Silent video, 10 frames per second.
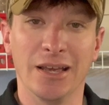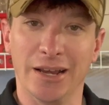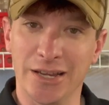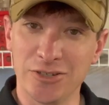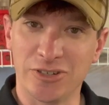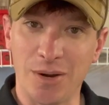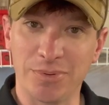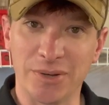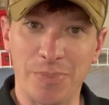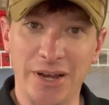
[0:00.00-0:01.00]
it's a drop
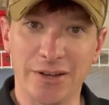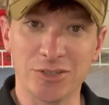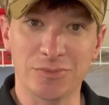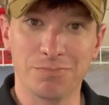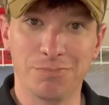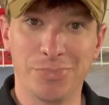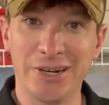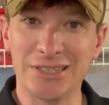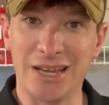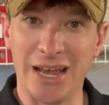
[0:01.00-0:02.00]
leg pouch, but
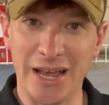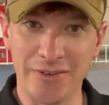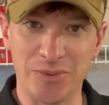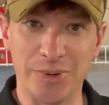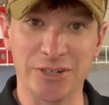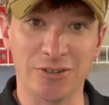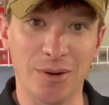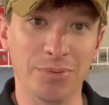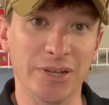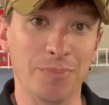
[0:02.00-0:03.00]
it doesn't have to be a
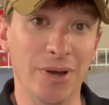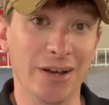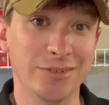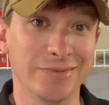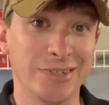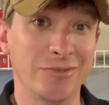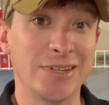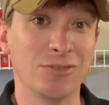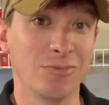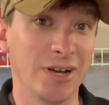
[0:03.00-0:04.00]
drop leg pouch. Is the
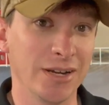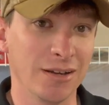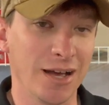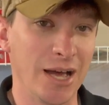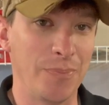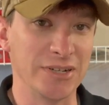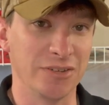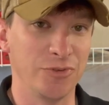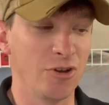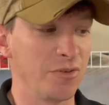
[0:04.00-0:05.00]
reason why I picked a
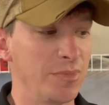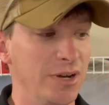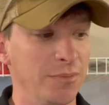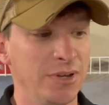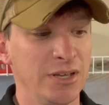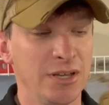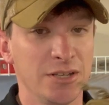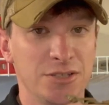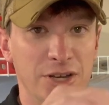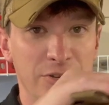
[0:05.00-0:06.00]
few of them up.
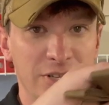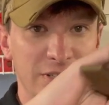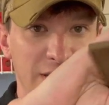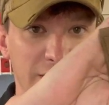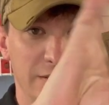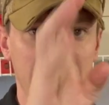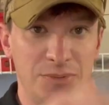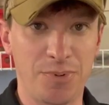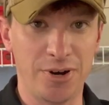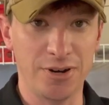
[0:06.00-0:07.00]
So you can take this
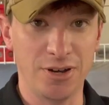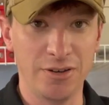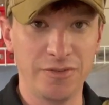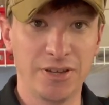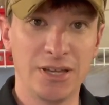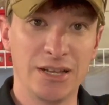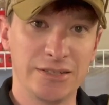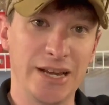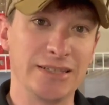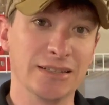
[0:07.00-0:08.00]
part off,
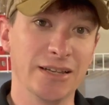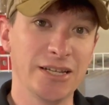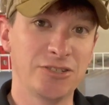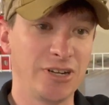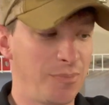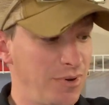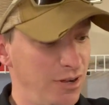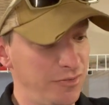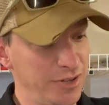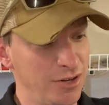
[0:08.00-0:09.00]
take the leg strap
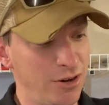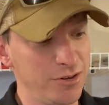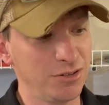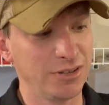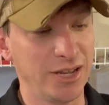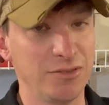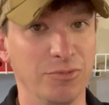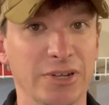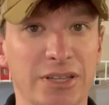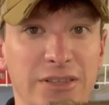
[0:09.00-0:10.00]
off, and all you're left
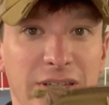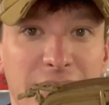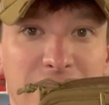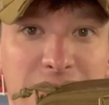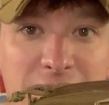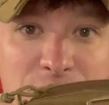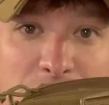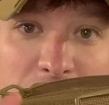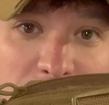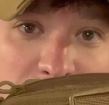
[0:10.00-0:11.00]
with is these
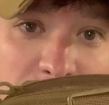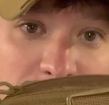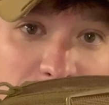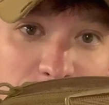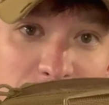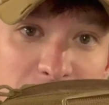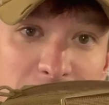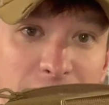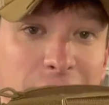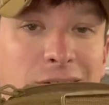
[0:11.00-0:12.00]
MOLLE clips right here.